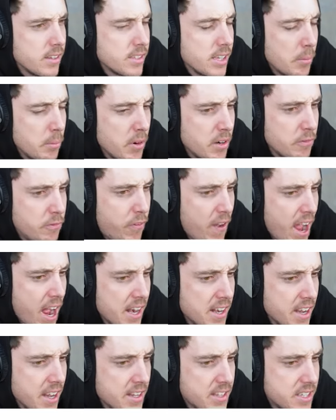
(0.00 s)
Someone
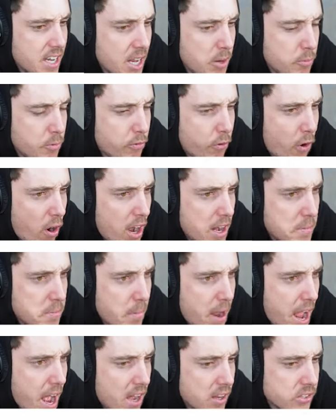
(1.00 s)
found a deep fried
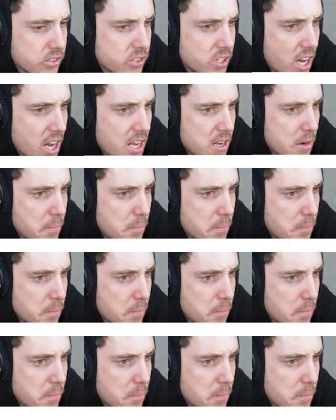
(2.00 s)
mouse in